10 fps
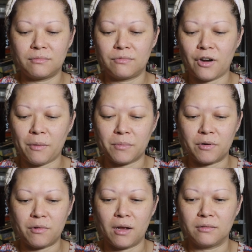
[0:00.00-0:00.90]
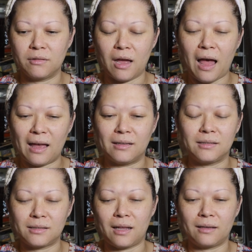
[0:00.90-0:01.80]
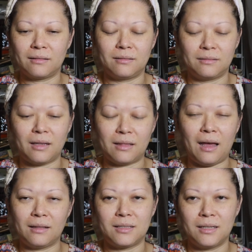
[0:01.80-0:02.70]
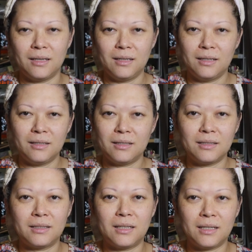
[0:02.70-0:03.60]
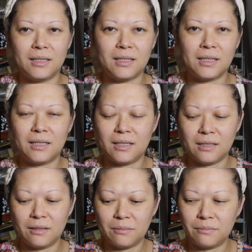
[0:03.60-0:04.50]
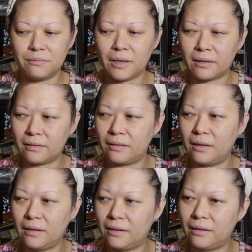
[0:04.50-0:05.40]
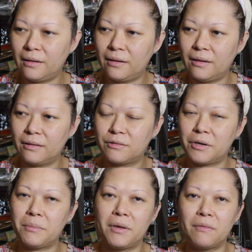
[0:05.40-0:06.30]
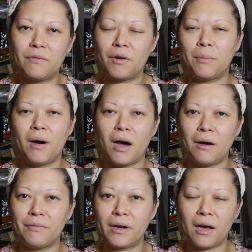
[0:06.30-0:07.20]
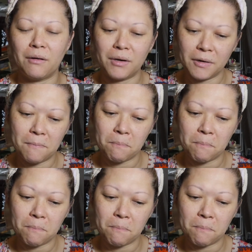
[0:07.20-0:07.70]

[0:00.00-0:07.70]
wrap around the ice like that, and then I make the treatment for about half an hour.